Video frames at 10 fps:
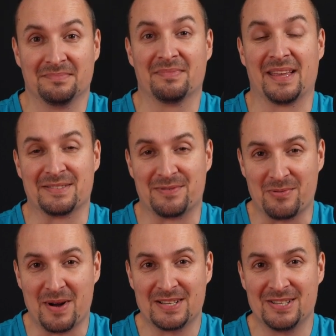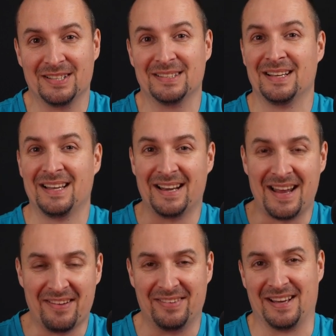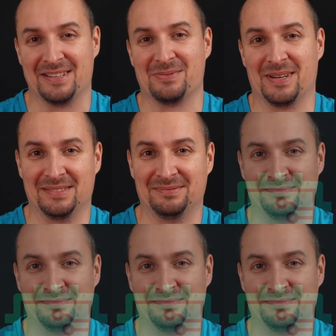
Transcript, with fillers: Thanks for watching and have a nice one.